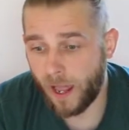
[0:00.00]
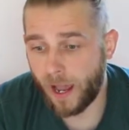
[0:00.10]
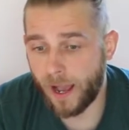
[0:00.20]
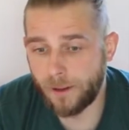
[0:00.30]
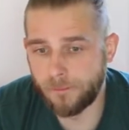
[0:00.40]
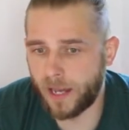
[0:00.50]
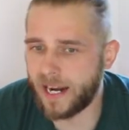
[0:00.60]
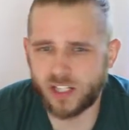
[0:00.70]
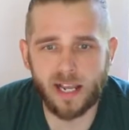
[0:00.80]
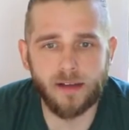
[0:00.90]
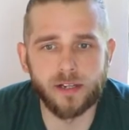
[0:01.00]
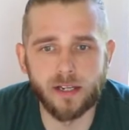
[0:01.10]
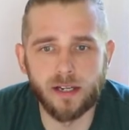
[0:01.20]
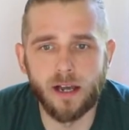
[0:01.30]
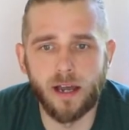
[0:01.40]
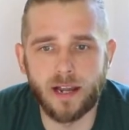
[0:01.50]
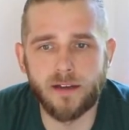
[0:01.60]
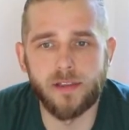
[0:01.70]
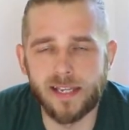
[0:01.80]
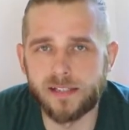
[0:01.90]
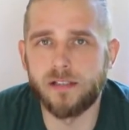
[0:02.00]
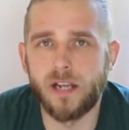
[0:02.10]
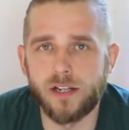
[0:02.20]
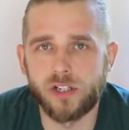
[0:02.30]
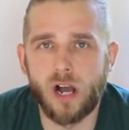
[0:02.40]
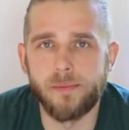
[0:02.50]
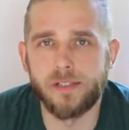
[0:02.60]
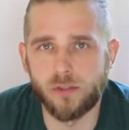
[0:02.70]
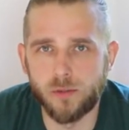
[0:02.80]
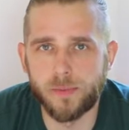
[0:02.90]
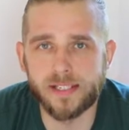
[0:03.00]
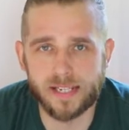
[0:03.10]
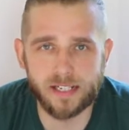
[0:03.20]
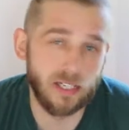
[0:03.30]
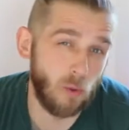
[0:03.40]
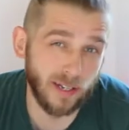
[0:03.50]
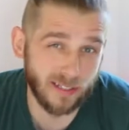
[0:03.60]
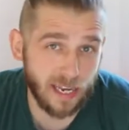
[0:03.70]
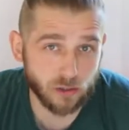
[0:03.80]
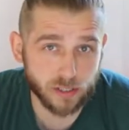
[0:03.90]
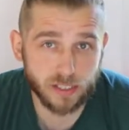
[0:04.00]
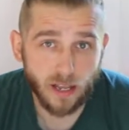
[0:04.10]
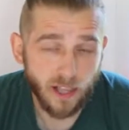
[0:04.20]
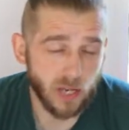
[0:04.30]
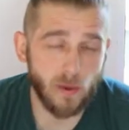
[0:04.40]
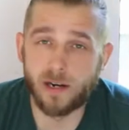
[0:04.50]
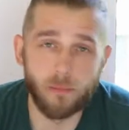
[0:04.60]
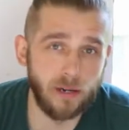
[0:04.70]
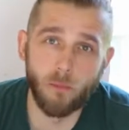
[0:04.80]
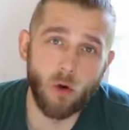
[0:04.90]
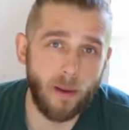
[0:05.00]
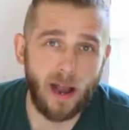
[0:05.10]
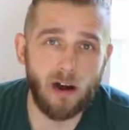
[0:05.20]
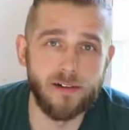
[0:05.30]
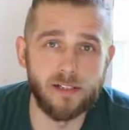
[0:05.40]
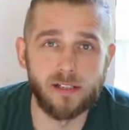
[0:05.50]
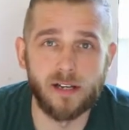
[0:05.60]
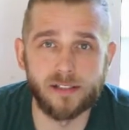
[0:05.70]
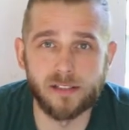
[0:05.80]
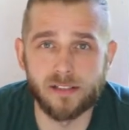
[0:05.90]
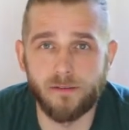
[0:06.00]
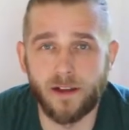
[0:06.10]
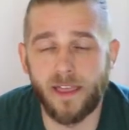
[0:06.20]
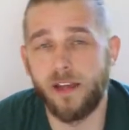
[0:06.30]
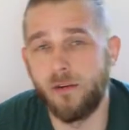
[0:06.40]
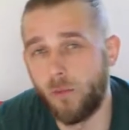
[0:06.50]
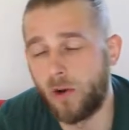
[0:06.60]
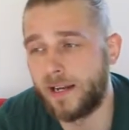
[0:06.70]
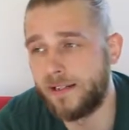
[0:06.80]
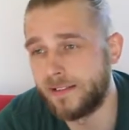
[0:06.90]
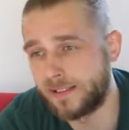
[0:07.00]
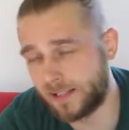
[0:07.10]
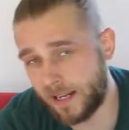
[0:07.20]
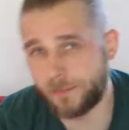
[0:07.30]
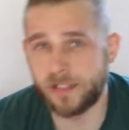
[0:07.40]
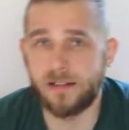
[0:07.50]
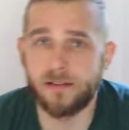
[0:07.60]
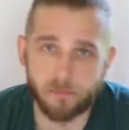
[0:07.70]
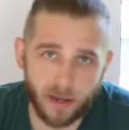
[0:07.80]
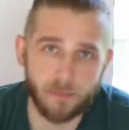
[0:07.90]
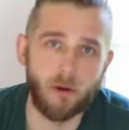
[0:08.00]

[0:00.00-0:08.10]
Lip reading: And actually having a knife that isn't as sharp as it could be is actually quite dangerous. You end up putting more power into your cuts and stuff like that. You're more likely to slip because it doesn't bite